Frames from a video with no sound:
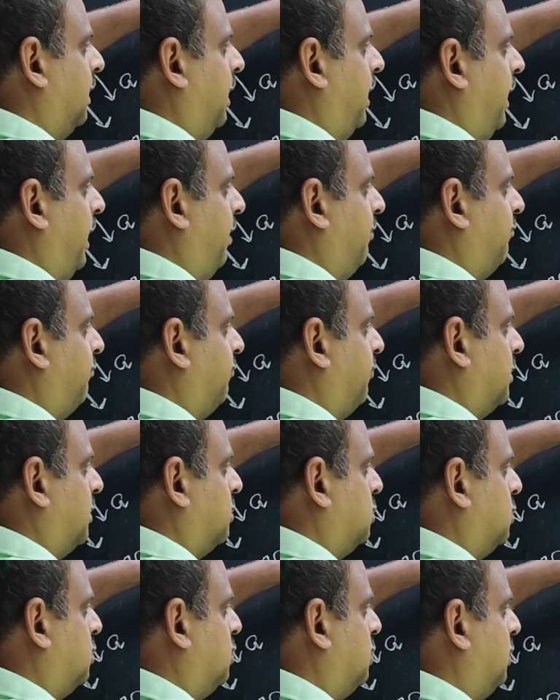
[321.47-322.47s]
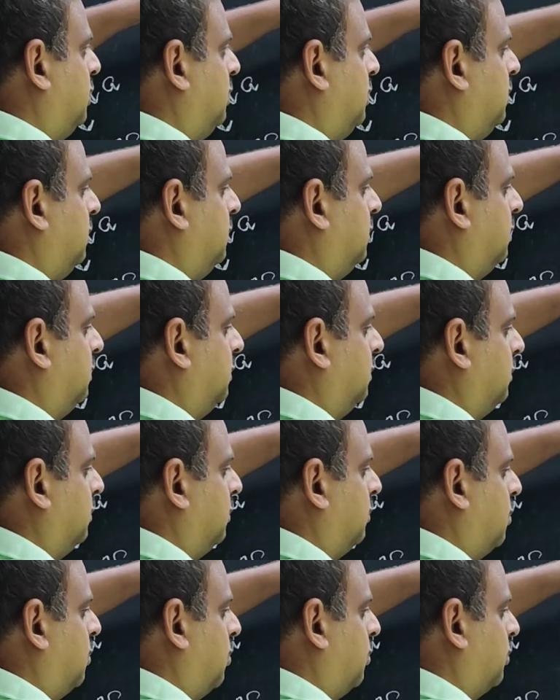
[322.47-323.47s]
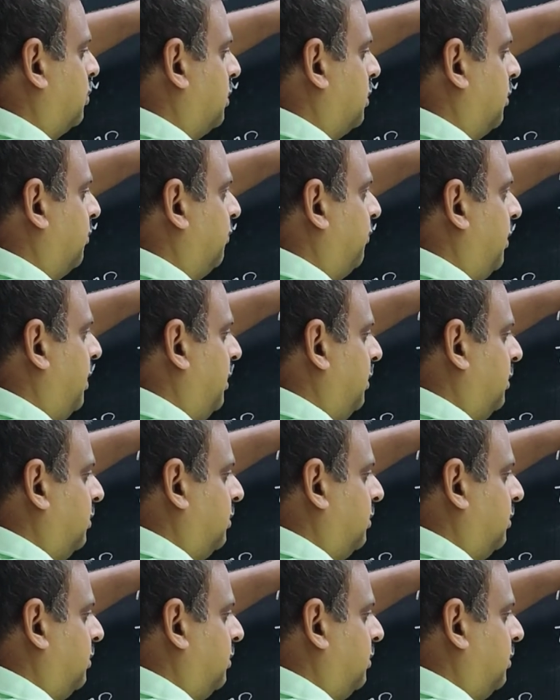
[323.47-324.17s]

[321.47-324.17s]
m1g cos alpha